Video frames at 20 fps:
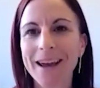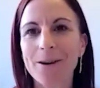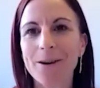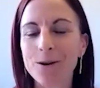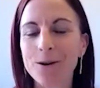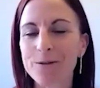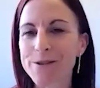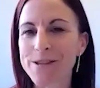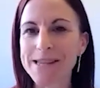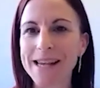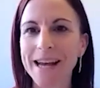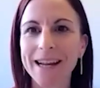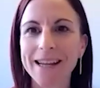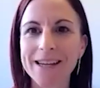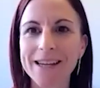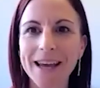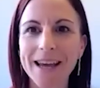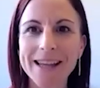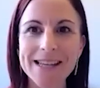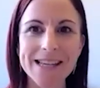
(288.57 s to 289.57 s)
all of a
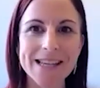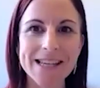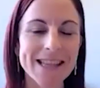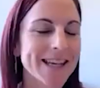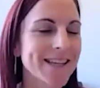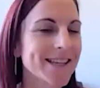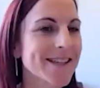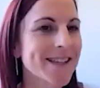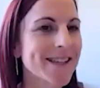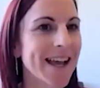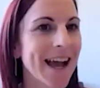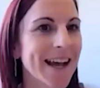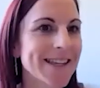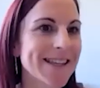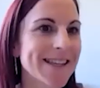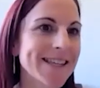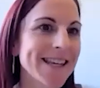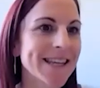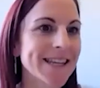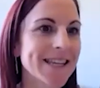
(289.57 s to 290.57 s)
sudden into this
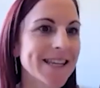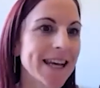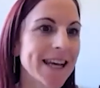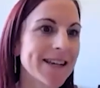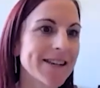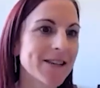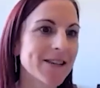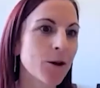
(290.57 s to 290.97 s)
sector?